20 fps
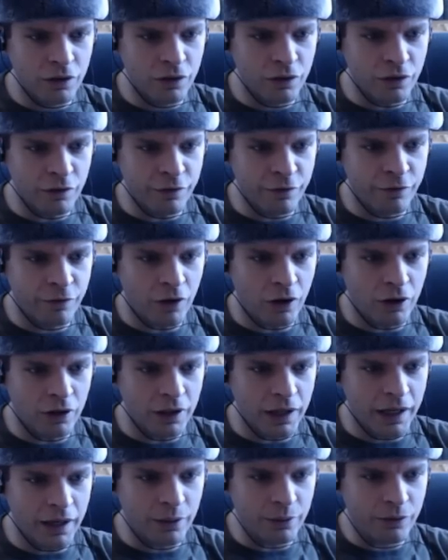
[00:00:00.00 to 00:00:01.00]
the
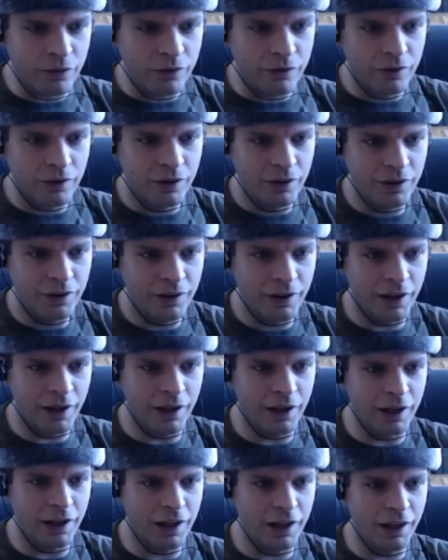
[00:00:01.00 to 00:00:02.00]
fallouts
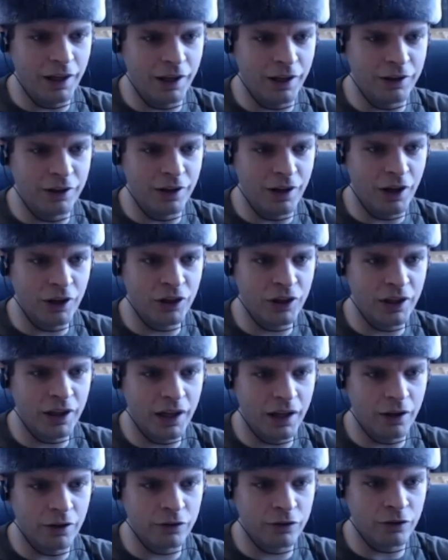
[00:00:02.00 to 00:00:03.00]
and nothing
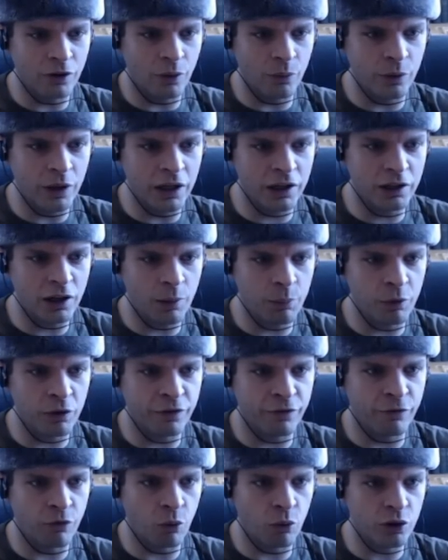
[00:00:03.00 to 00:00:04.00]
else. So we ended up with
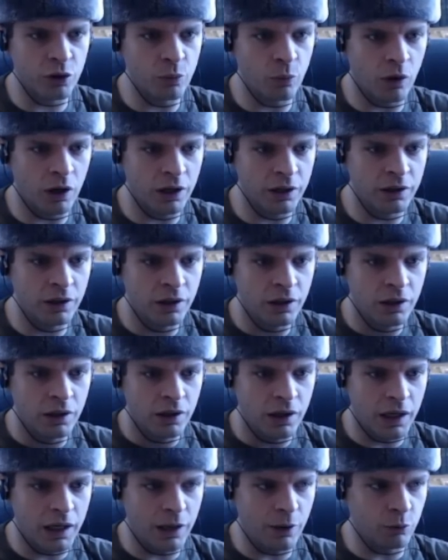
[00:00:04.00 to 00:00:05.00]
41,
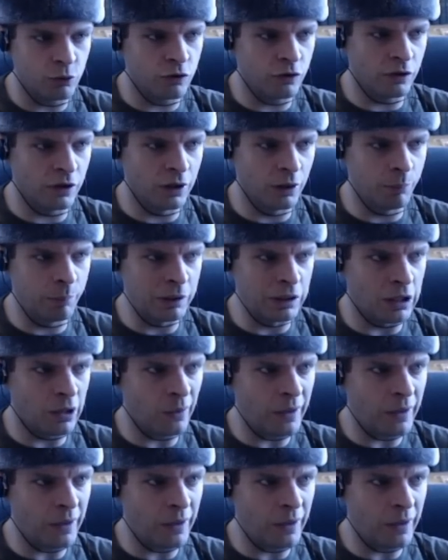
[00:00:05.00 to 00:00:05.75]
which is a little below